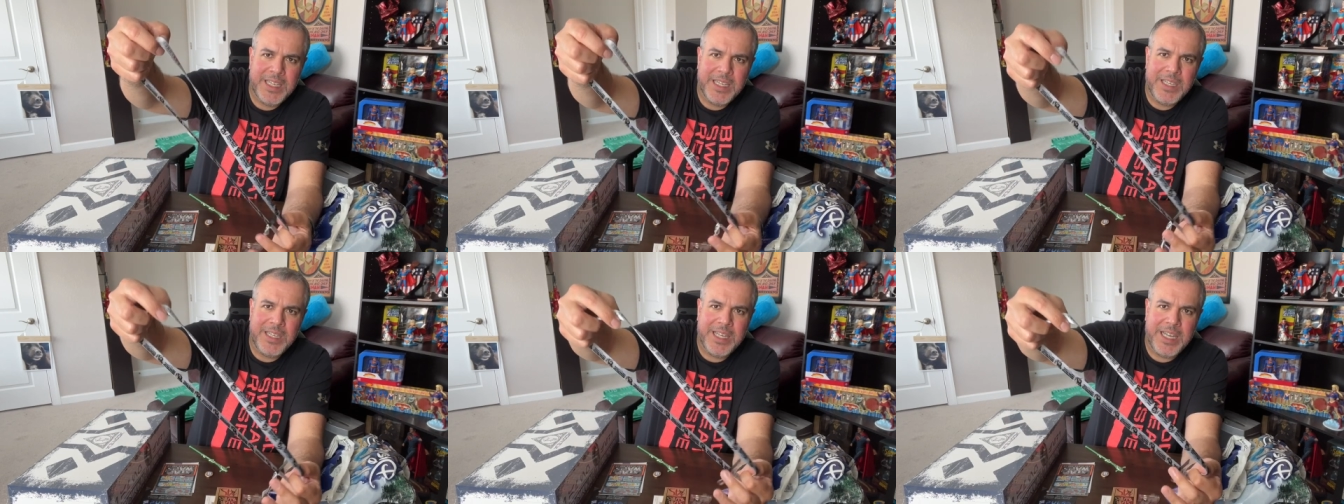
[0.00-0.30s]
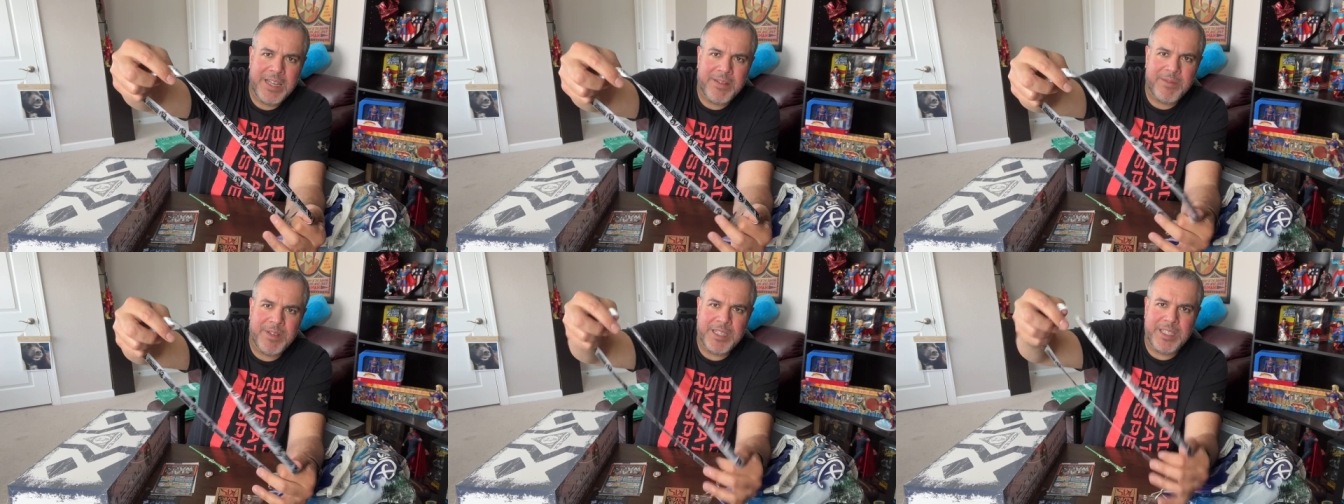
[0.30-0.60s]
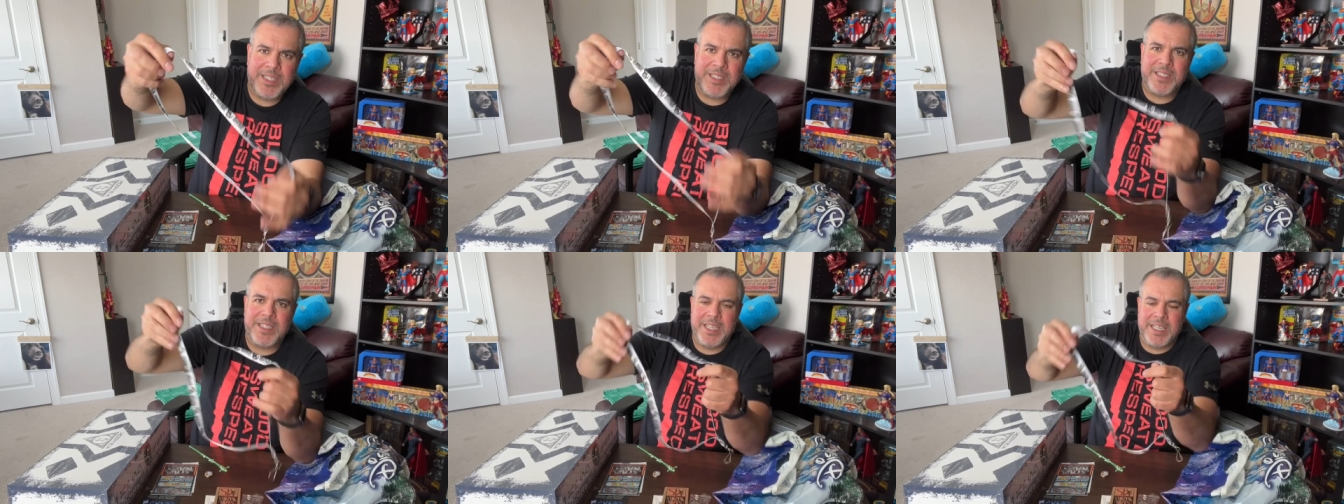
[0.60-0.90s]
you can't
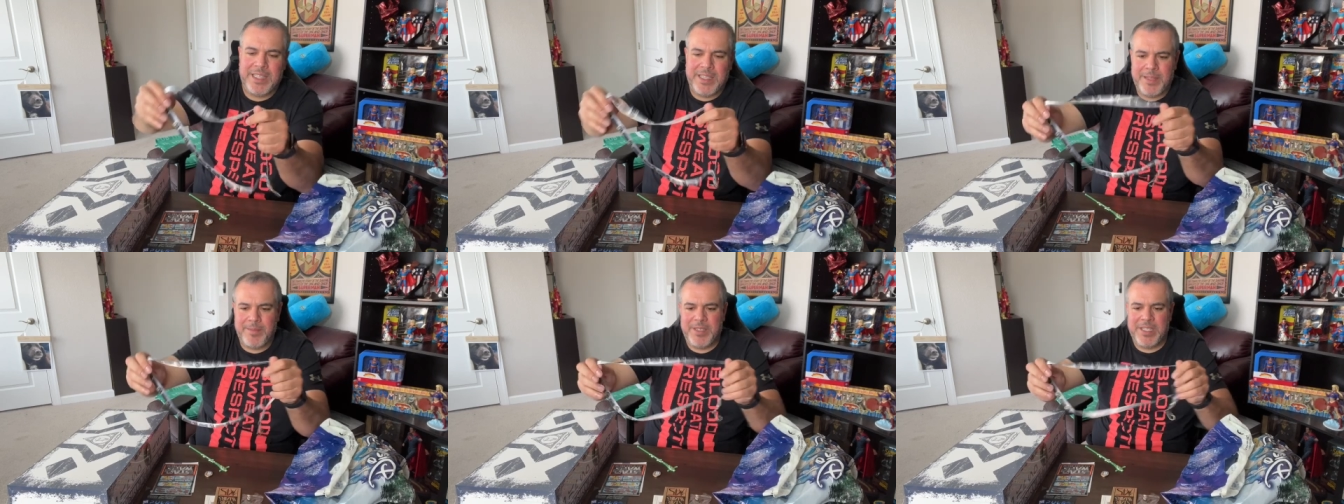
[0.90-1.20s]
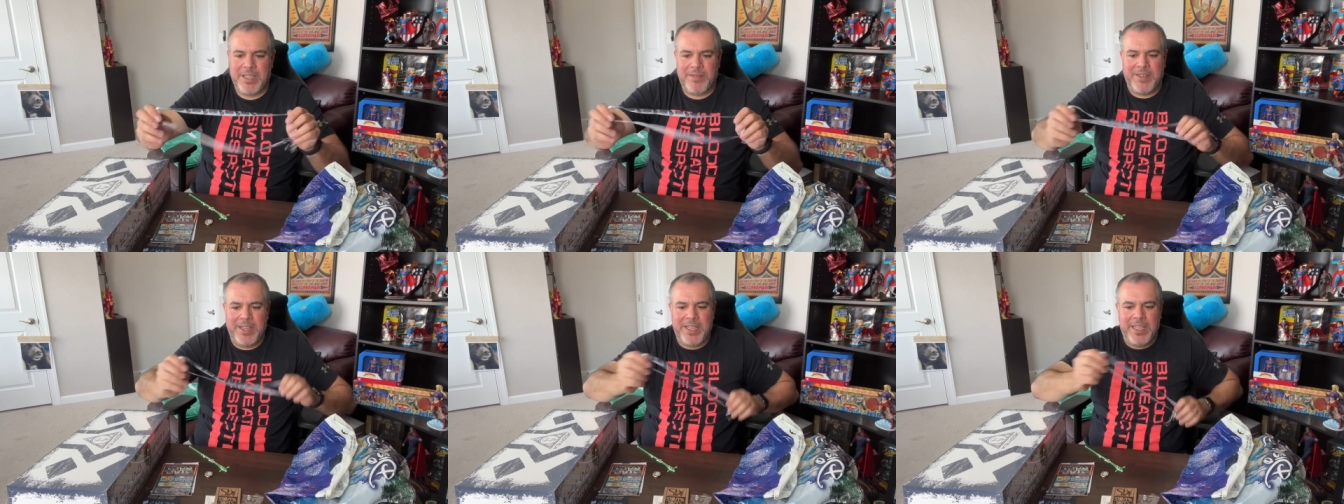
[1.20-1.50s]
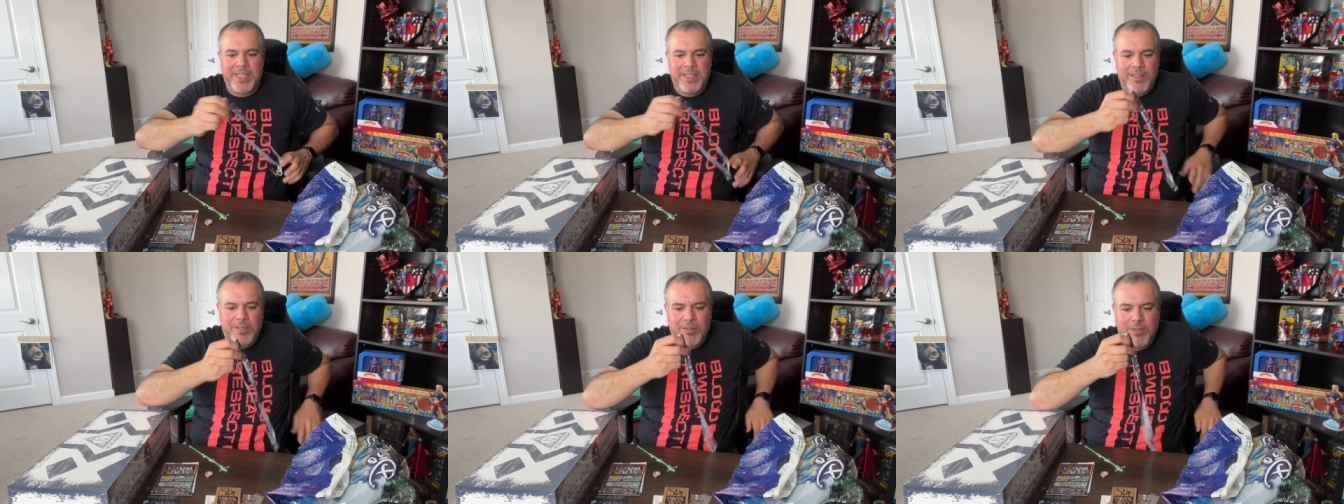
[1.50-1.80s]
really see it. Let me see if I can
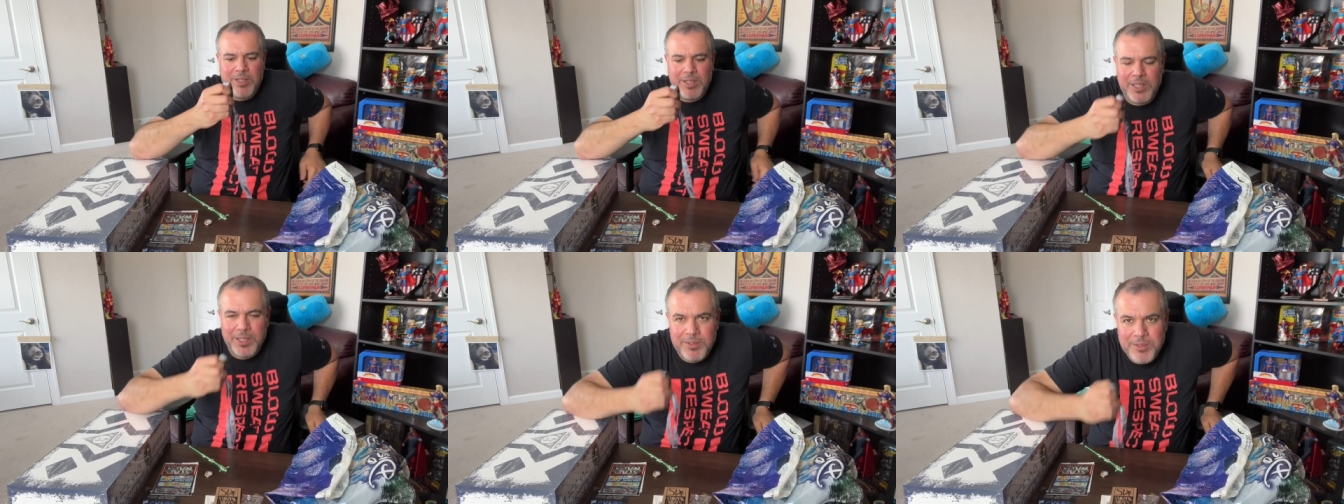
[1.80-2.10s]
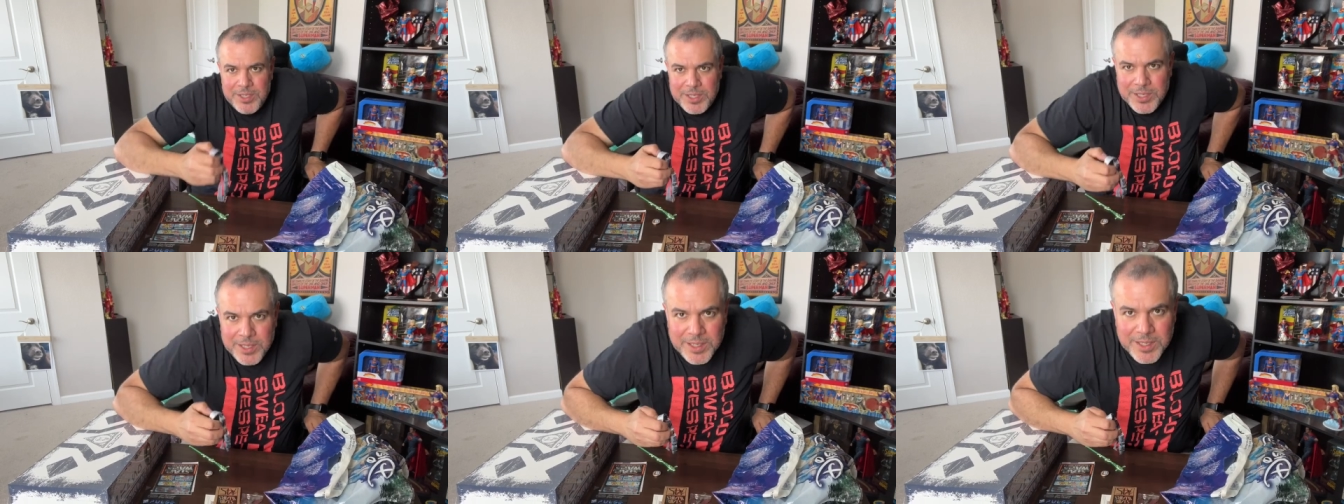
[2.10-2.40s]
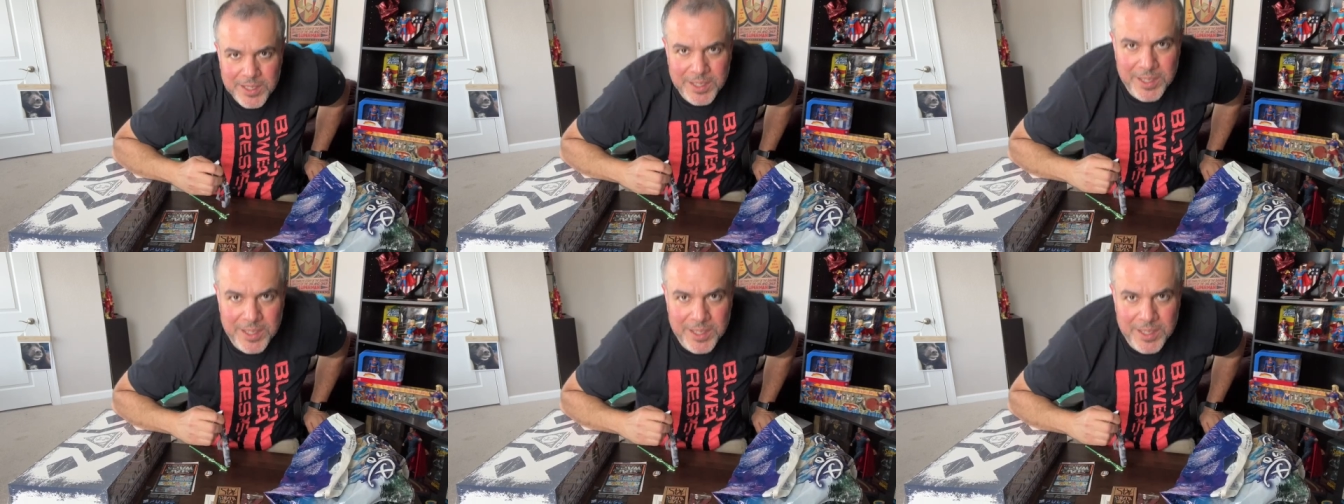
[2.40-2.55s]
get a little closer.